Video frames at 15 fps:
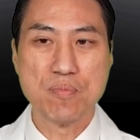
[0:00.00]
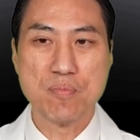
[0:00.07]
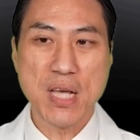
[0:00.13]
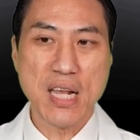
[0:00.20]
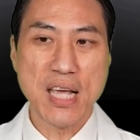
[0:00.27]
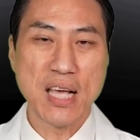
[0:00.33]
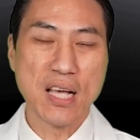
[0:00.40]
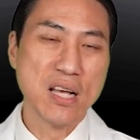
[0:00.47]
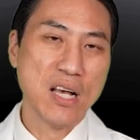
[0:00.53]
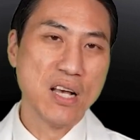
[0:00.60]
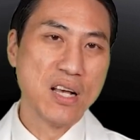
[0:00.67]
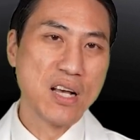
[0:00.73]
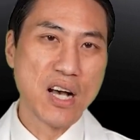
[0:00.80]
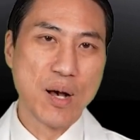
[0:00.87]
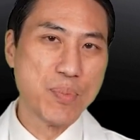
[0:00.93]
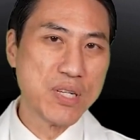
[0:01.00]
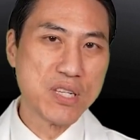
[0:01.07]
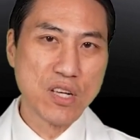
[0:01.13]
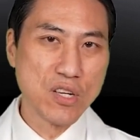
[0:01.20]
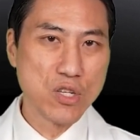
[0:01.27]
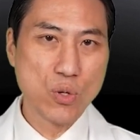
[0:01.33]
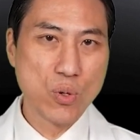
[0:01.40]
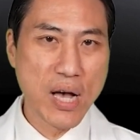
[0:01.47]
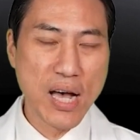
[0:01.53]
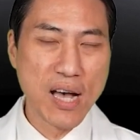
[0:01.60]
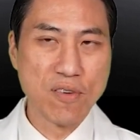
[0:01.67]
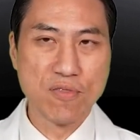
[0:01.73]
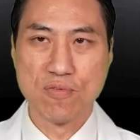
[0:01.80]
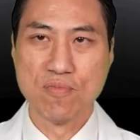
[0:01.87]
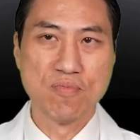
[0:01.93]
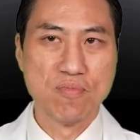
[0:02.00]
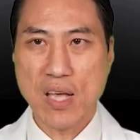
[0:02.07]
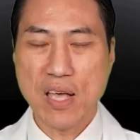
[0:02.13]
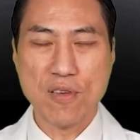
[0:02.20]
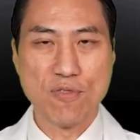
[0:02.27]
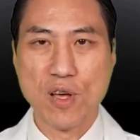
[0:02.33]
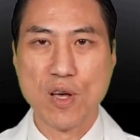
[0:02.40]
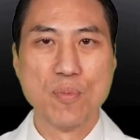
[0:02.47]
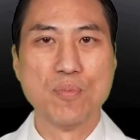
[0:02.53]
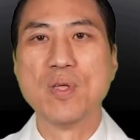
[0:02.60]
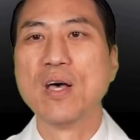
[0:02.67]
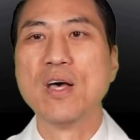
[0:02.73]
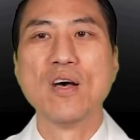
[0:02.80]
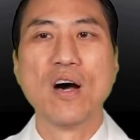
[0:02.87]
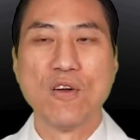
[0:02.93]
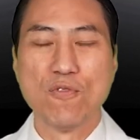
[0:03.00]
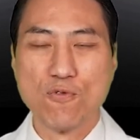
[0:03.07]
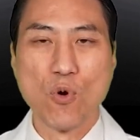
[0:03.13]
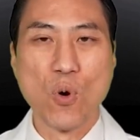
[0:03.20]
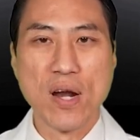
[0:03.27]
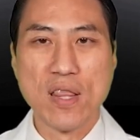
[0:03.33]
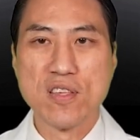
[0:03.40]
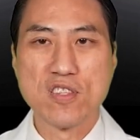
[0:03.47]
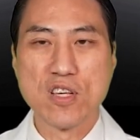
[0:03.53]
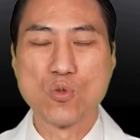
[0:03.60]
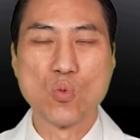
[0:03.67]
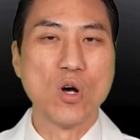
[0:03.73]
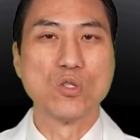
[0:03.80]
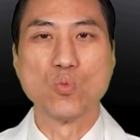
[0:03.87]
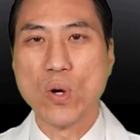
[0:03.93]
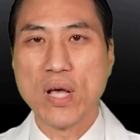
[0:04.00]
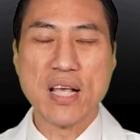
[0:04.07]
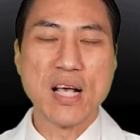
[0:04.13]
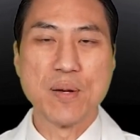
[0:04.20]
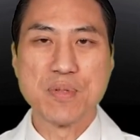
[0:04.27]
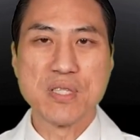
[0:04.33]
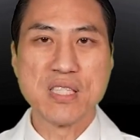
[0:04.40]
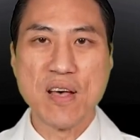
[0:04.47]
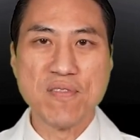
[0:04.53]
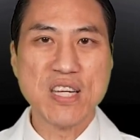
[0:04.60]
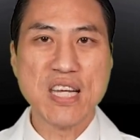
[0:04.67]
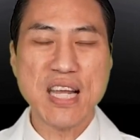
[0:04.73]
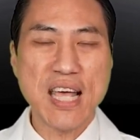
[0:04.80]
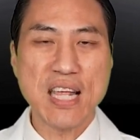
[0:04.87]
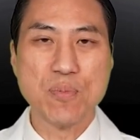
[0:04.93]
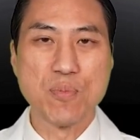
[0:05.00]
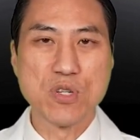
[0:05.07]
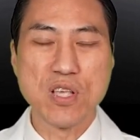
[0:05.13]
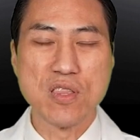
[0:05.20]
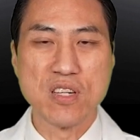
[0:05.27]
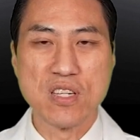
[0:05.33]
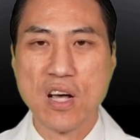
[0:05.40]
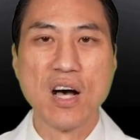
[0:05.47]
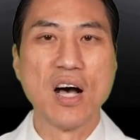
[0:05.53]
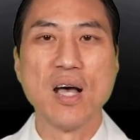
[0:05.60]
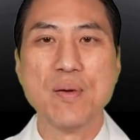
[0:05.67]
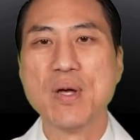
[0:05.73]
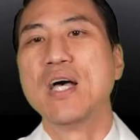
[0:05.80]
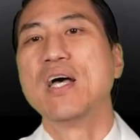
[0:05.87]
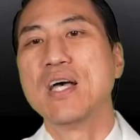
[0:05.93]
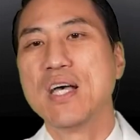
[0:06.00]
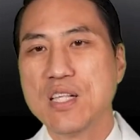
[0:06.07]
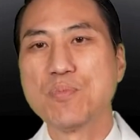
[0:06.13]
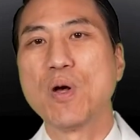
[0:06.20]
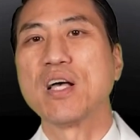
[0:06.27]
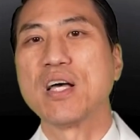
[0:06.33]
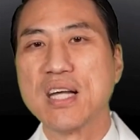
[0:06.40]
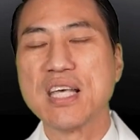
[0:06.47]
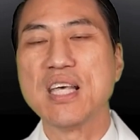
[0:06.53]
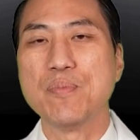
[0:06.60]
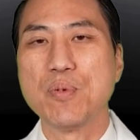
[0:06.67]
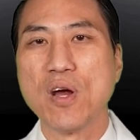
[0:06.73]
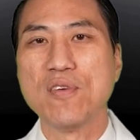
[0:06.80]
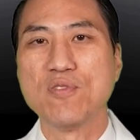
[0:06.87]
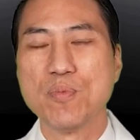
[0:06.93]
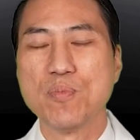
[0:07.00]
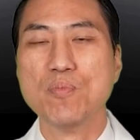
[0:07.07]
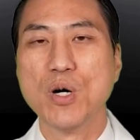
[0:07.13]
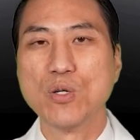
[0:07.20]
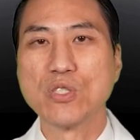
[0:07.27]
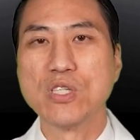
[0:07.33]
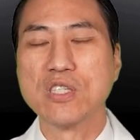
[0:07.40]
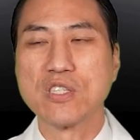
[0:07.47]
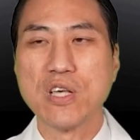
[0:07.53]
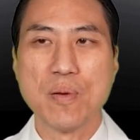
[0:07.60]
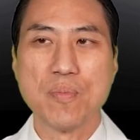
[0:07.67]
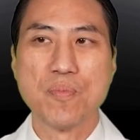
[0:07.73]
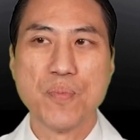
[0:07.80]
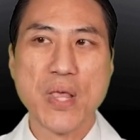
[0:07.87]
meaning up until you have AFib on 4 out of the 6 walls, waking up 70 to 80% of the time, it's probably gonna keep your AFib mostly asleep.